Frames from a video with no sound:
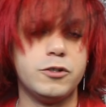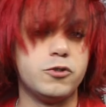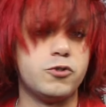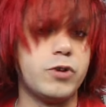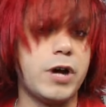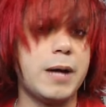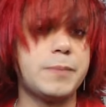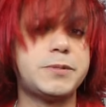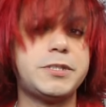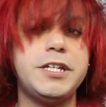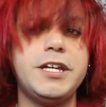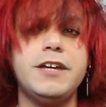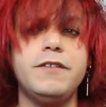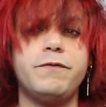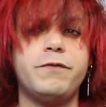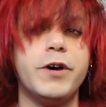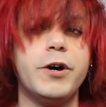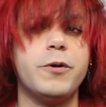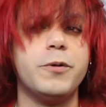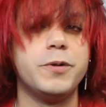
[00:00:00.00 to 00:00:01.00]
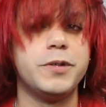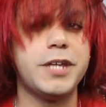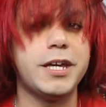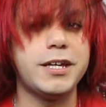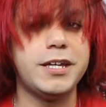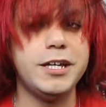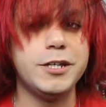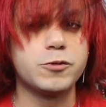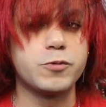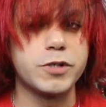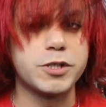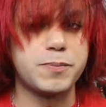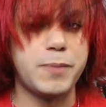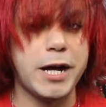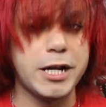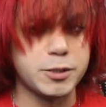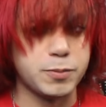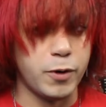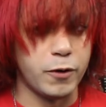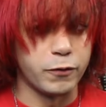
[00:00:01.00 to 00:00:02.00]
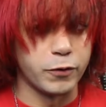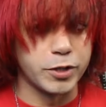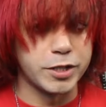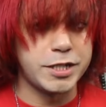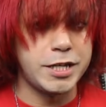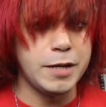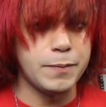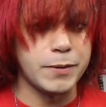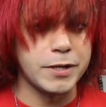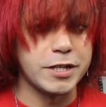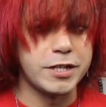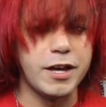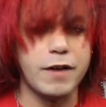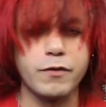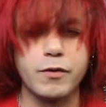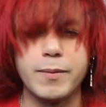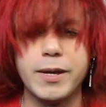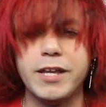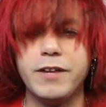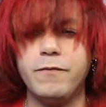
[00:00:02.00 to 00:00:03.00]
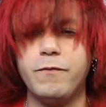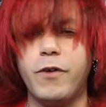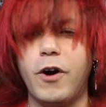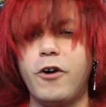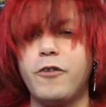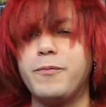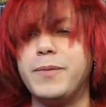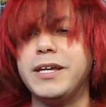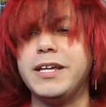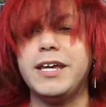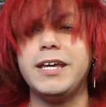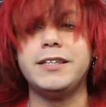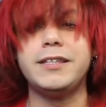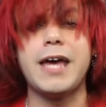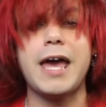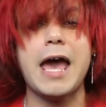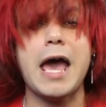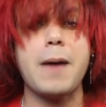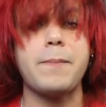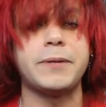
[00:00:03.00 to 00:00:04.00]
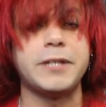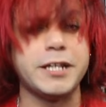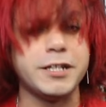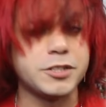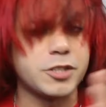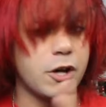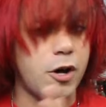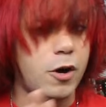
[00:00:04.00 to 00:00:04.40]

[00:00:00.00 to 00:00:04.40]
Drops the info that he's responsible for keeping government involvement in the happenings